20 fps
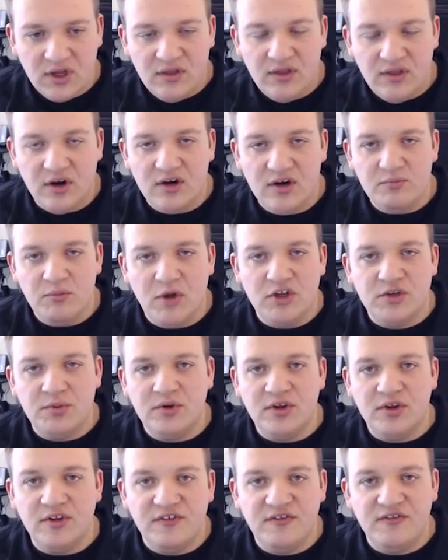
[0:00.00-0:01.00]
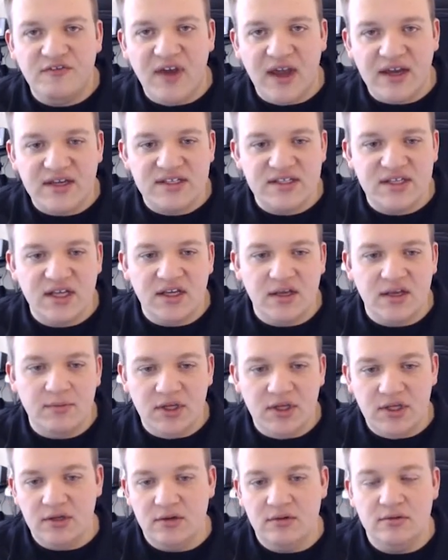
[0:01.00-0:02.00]
there are multiple effects that can be
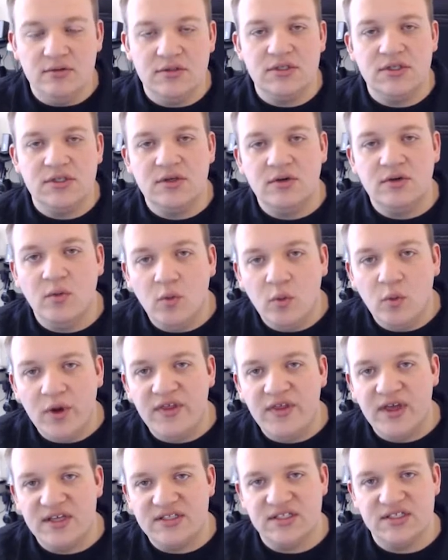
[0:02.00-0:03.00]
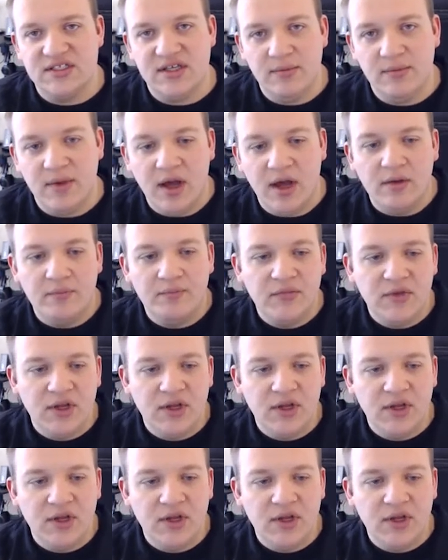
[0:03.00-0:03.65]
used with SSML.